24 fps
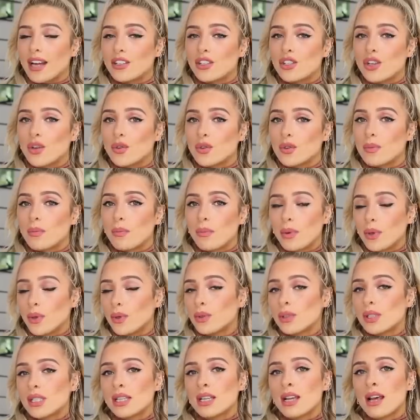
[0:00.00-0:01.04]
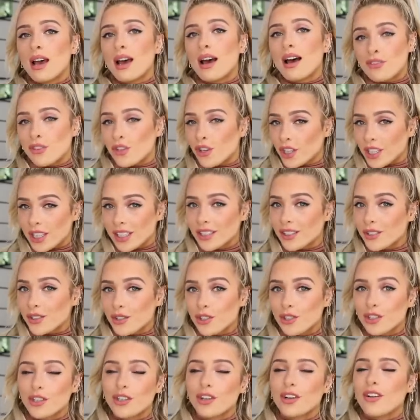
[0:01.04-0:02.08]
I chose boots. If you're a
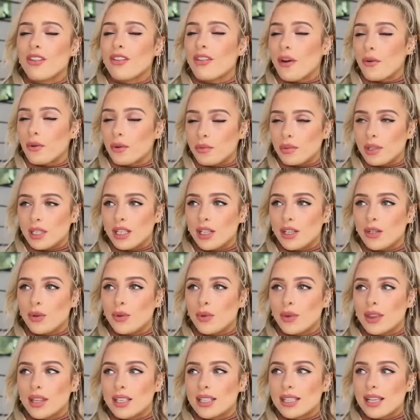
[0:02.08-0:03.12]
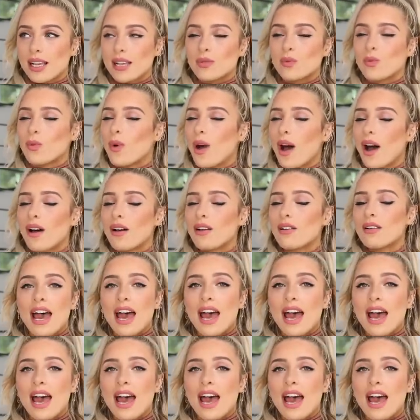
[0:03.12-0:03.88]
heels girl, that would be cute with this as well.